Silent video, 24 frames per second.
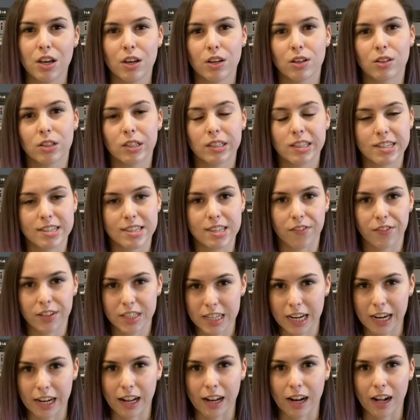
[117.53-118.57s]
got the
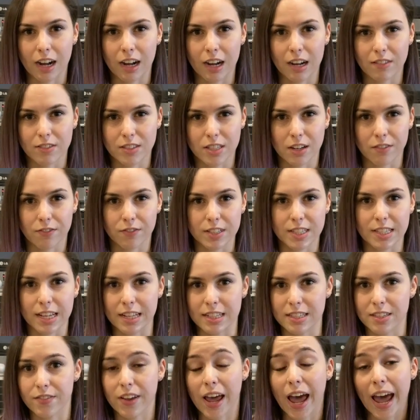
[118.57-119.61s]
17.5s up for
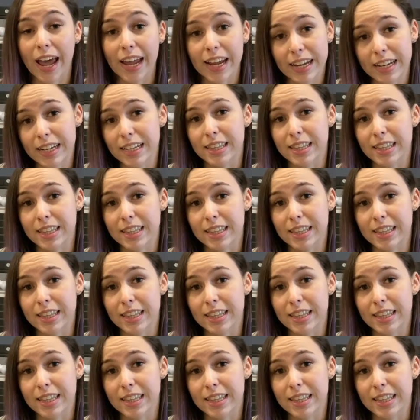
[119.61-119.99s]
sets of 8.